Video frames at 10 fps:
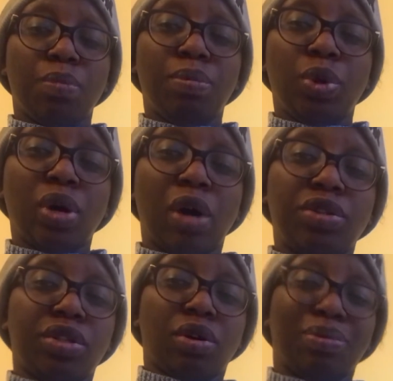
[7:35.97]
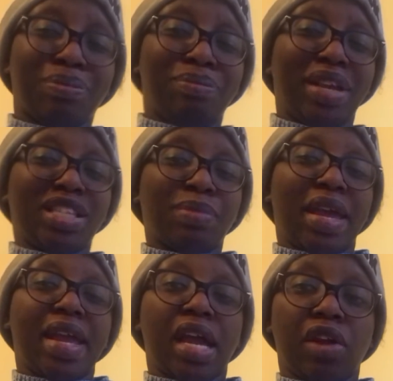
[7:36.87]
blowout makes my
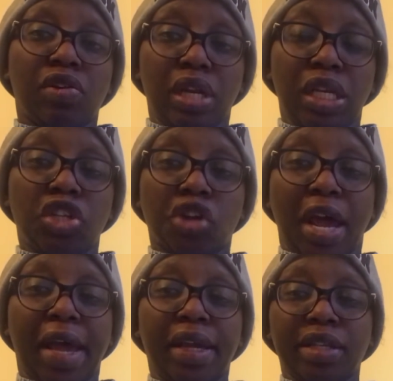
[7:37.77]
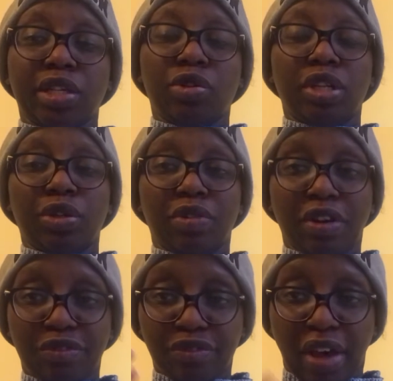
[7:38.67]
hair really dry. As I told you, I
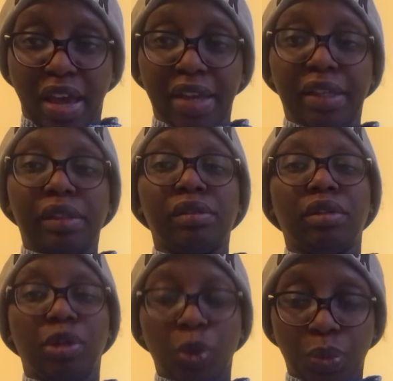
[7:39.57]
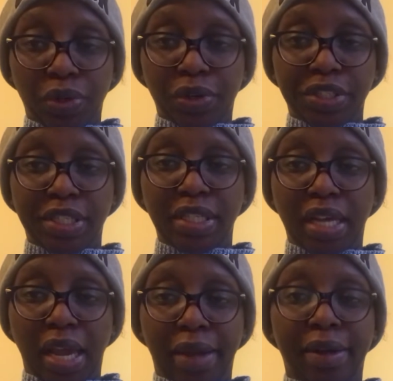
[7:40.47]
have fine, low porosity
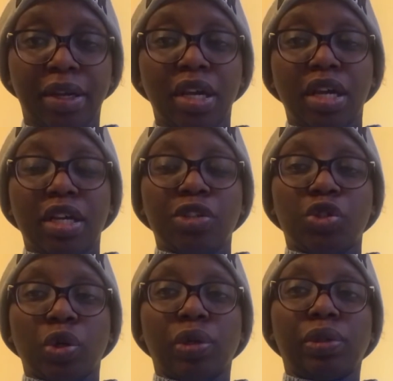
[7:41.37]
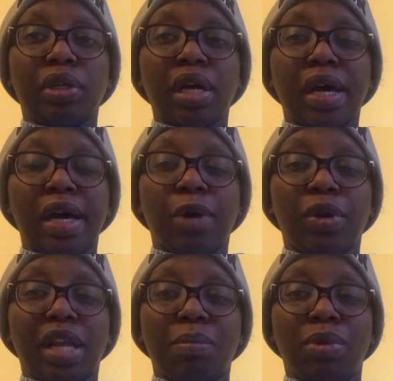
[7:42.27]
hair. So
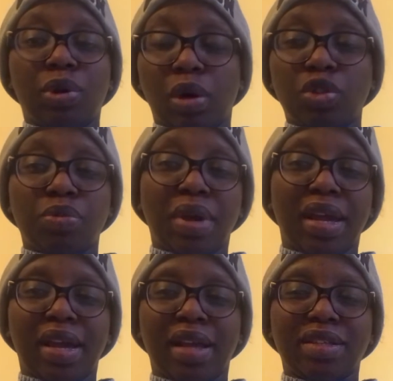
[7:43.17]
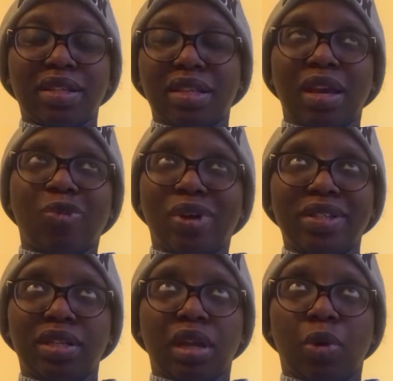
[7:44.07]
when I blow out my hair, it's just like
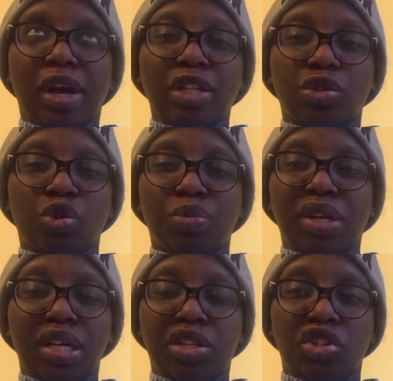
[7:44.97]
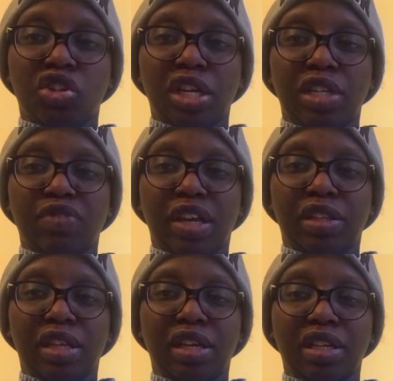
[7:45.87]
once in a while to make it straight. If I
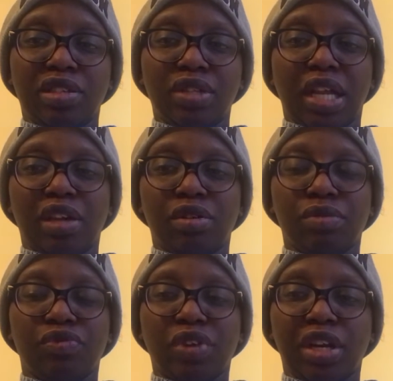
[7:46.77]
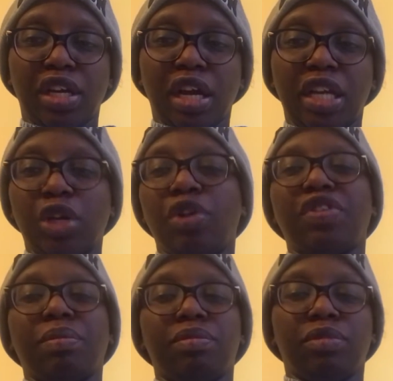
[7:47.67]
think it's like very curly, or if
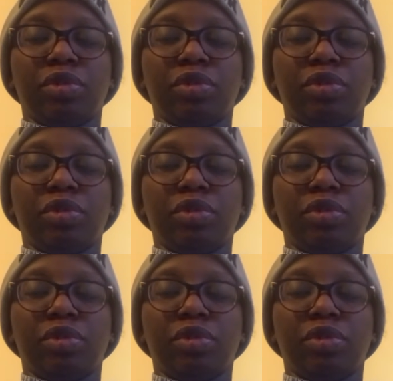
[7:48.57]
I'm